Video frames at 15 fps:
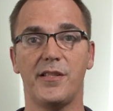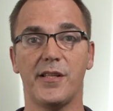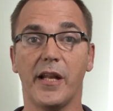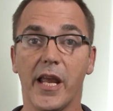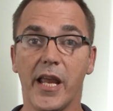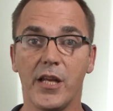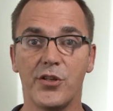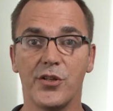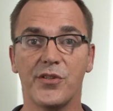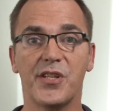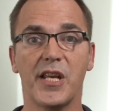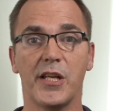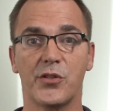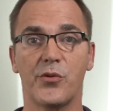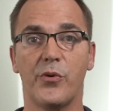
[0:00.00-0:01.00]
and agents
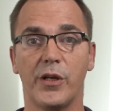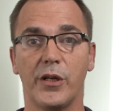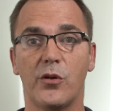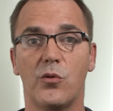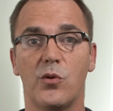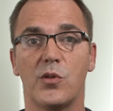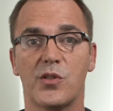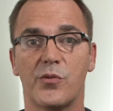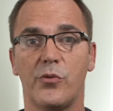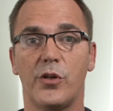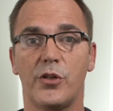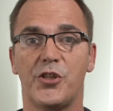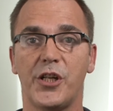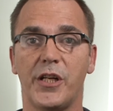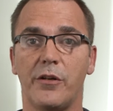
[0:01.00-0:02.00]
answering calls were
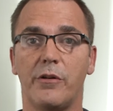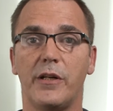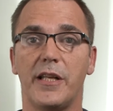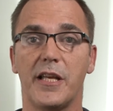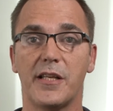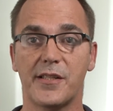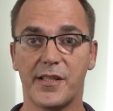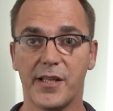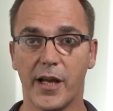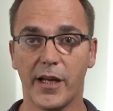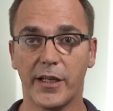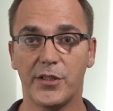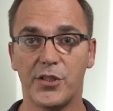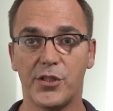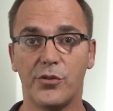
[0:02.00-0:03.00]
generally
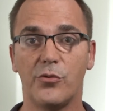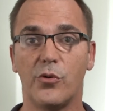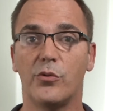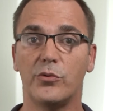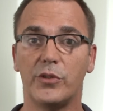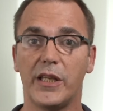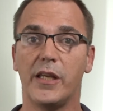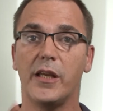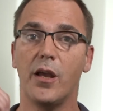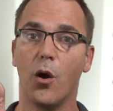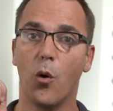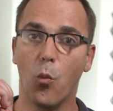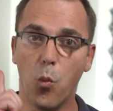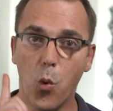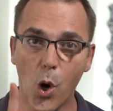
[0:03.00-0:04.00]
assigned to only
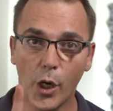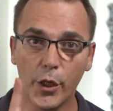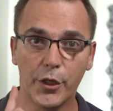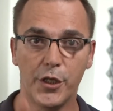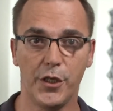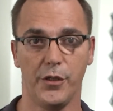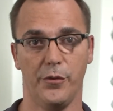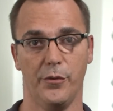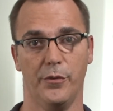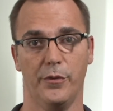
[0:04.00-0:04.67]
one queue.